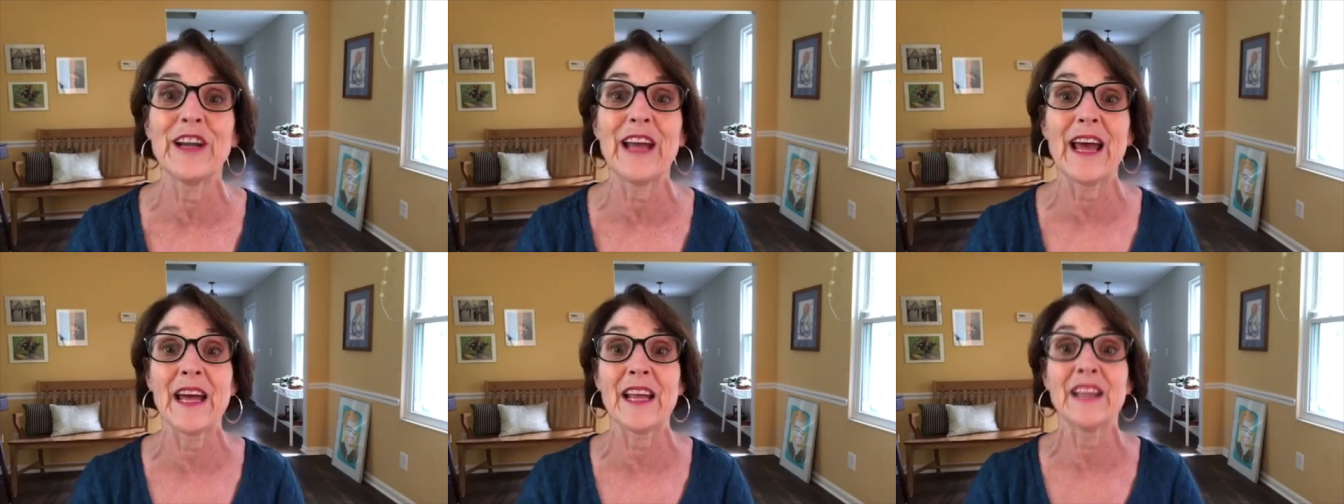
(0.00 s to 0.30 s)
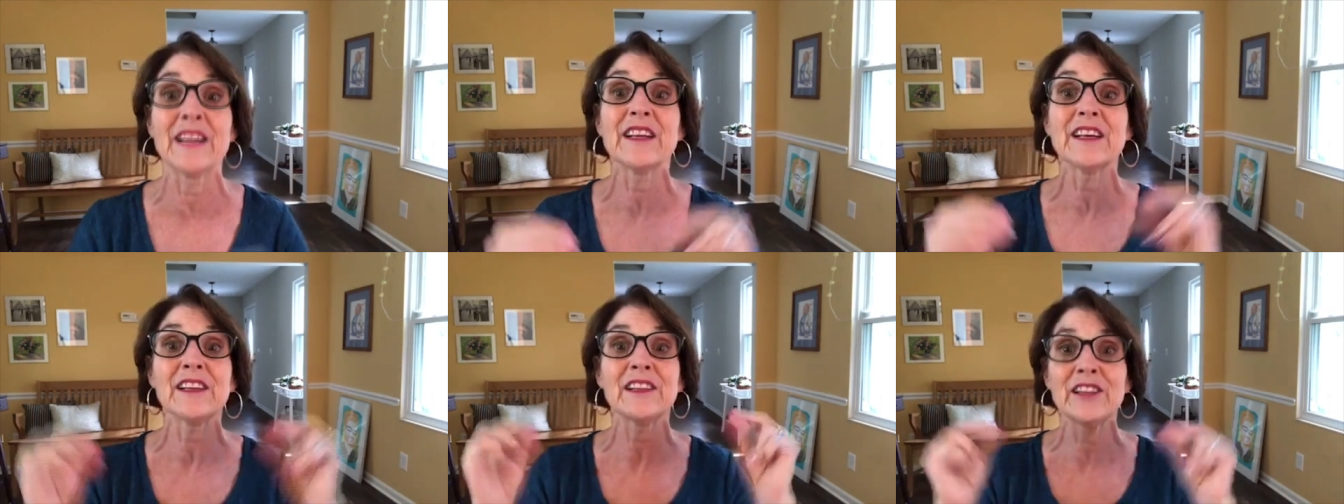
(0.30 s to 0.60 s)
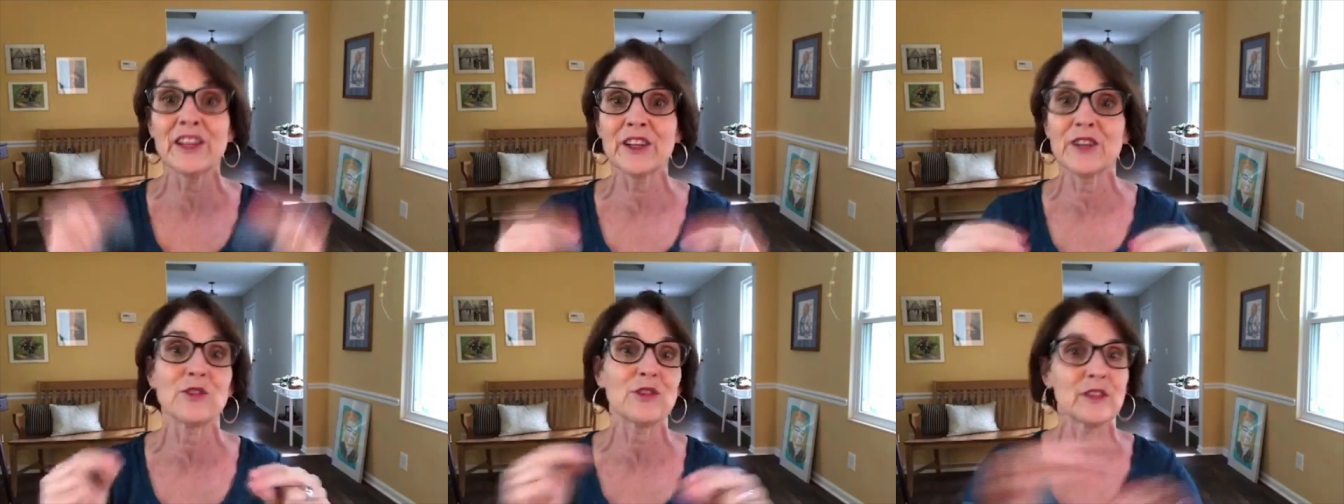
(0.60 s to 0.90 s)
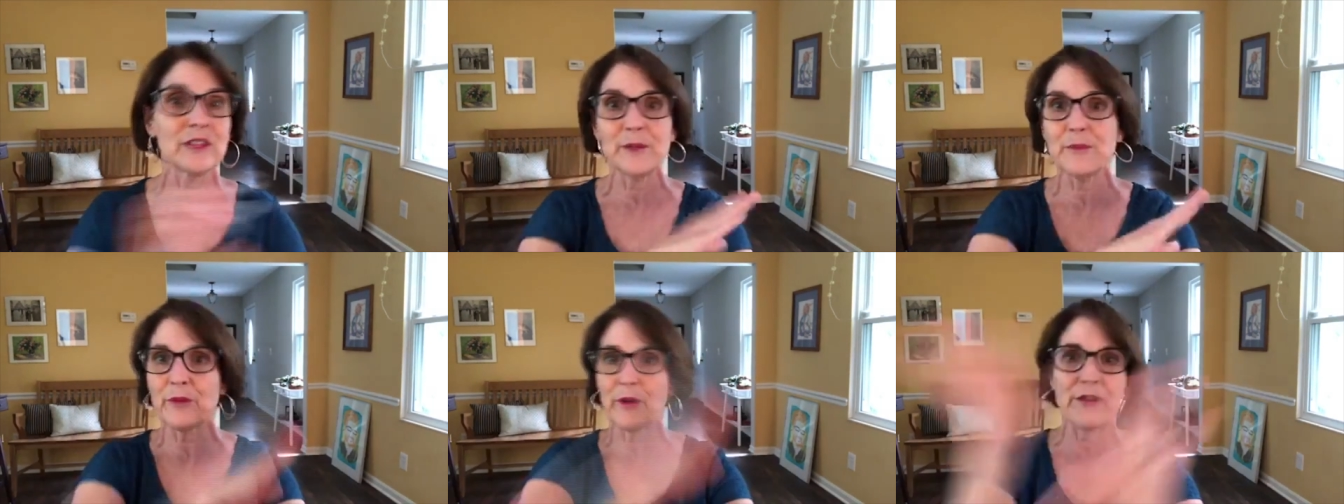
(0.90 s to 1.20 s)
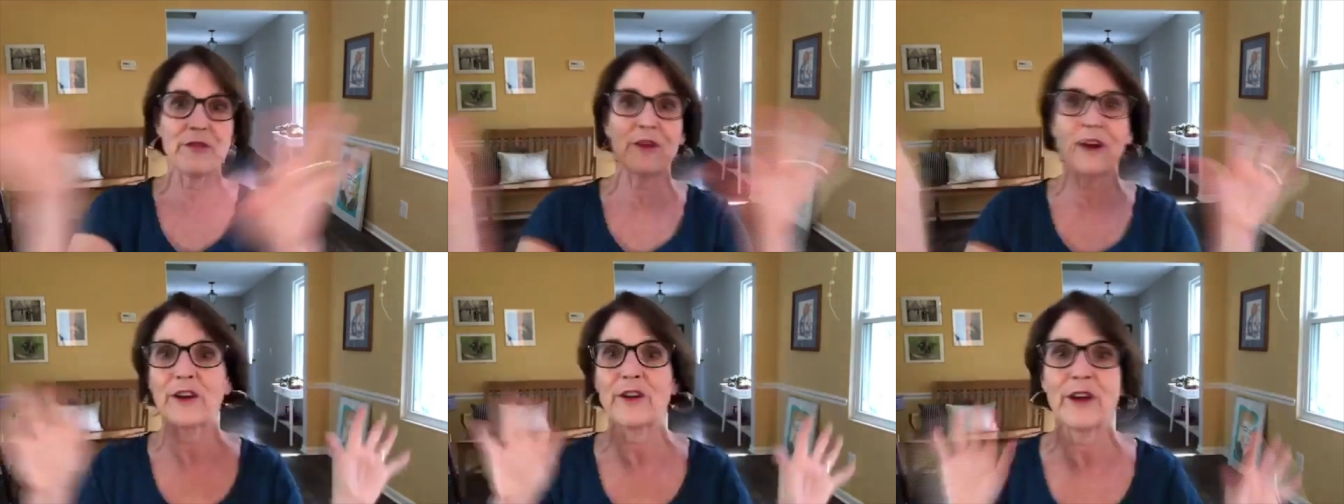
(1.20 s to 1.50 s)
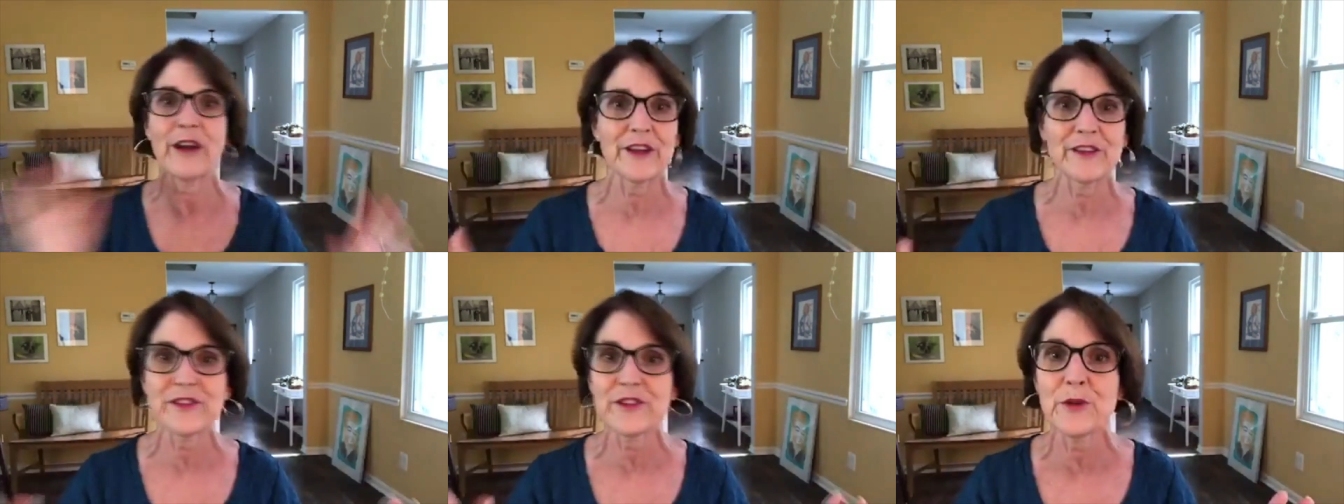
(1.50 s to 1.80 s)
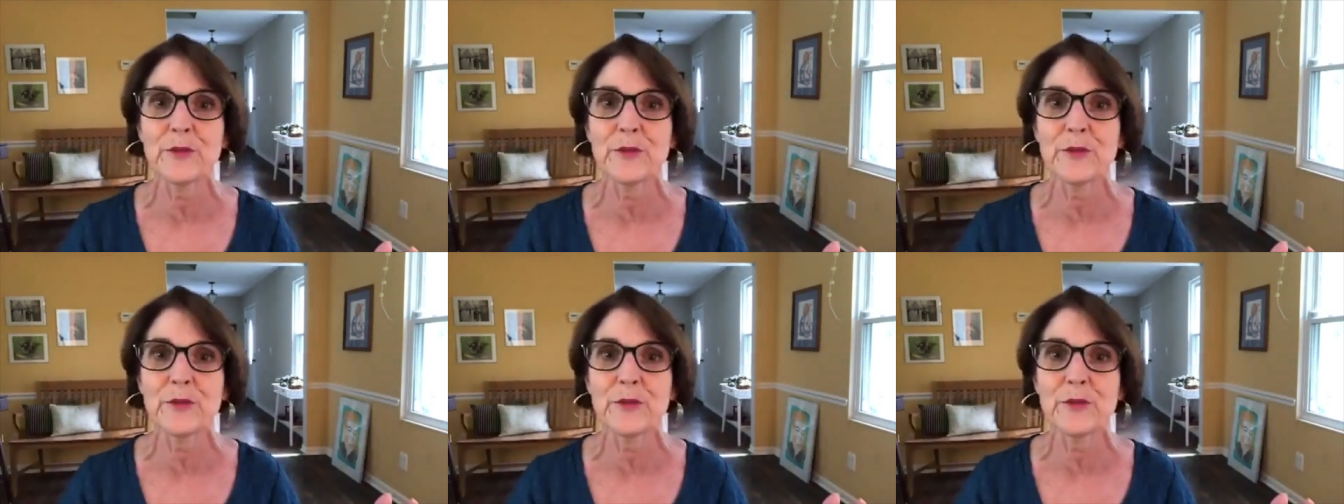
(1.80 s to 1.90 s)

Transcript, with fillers: and literally Brave Writer has so